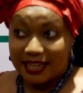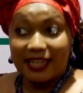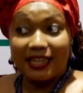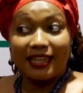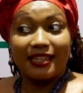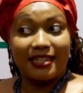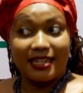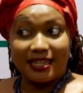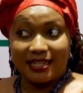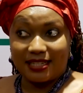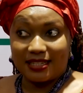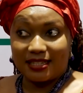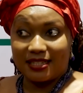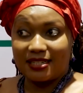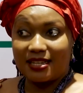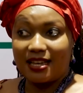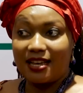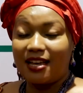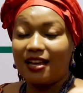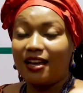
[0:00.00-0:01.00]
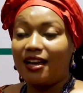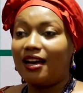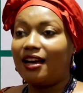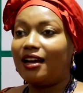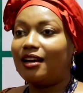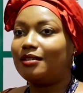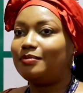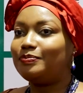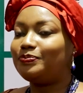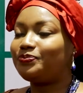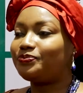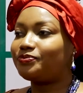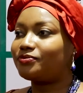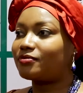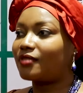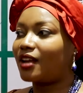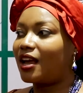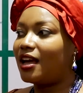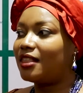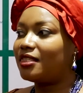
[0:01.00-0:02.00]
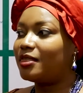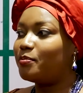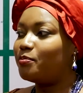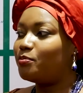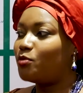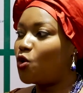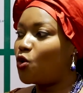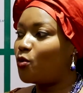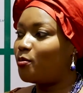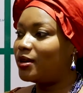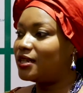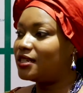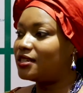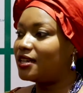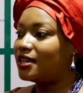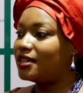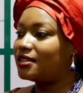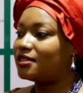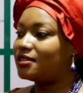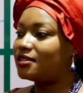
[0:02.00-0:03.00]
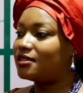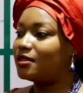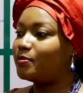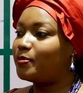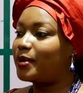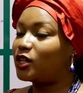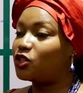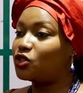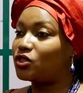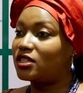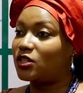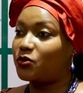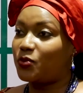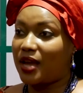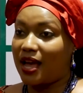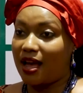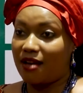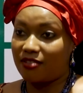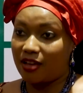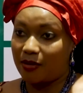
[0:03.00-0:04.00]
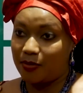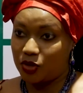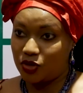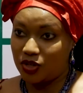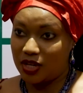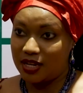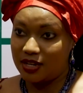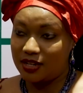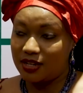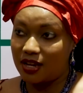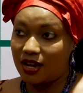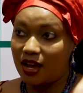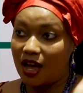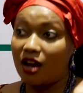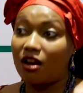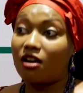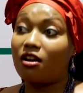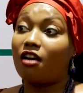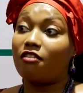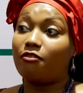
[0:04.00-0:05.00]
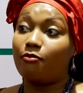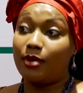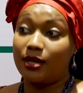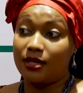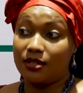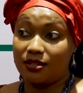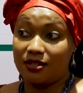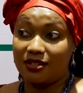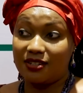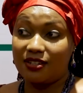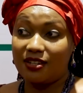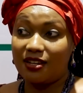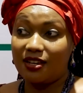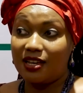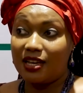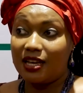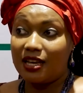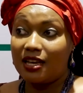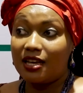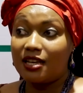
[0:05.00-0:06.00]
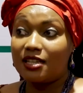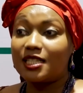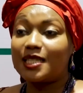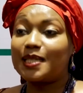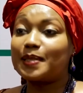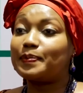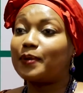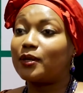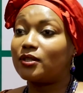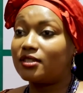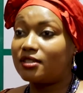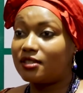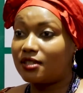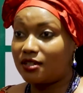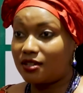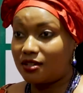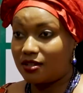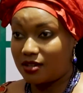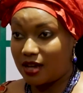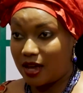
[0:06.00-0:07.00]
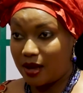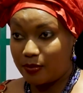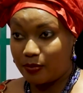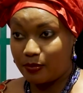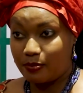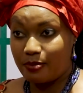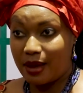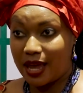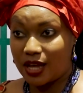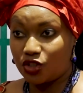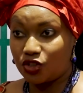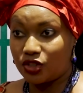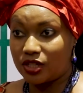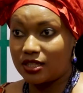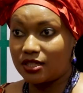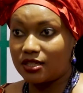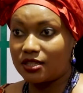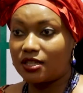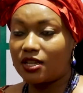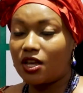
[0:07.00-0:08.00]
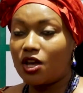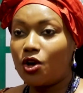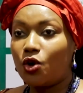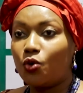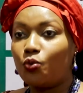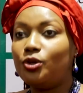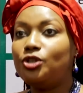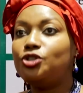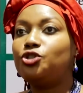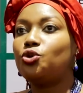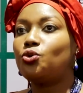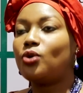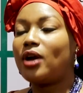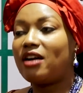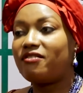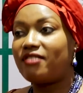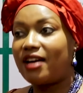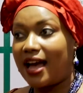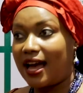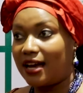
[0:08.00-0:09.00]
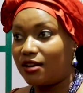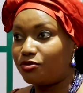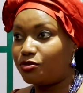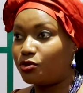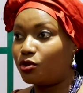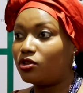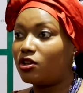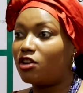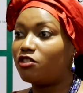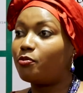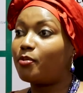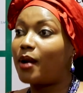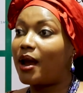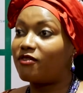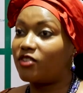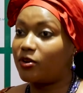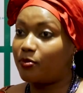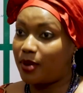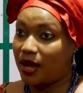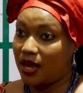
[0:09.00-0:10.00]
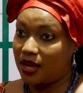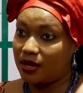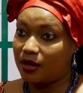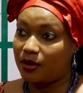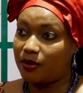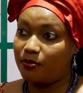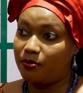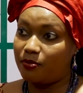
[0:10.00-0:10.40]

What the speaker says: It is. At the moment, it's the patients that we have coming to India are government-sponsored patients. We do have a handful of private-paying